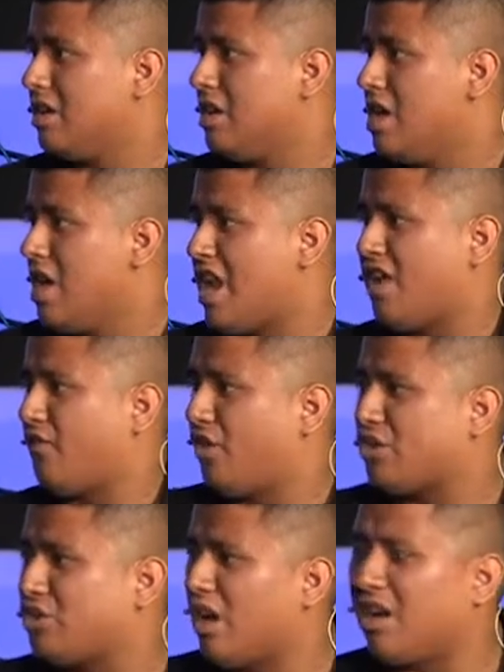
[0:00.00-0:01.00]
And if you're
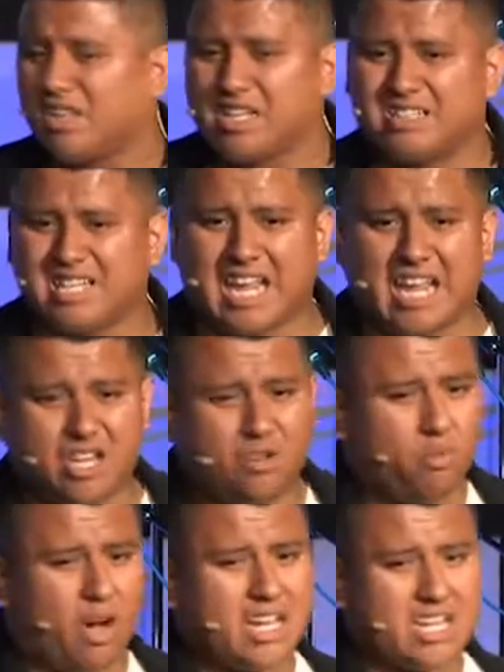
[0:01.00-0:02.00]
struggling today and you
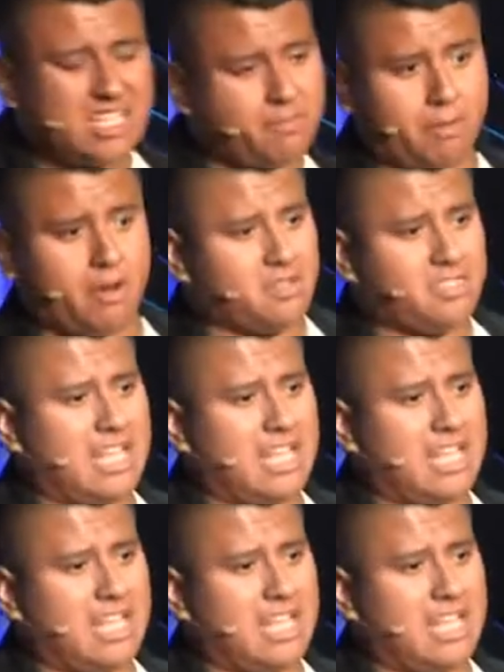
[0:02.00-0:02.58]
want to experience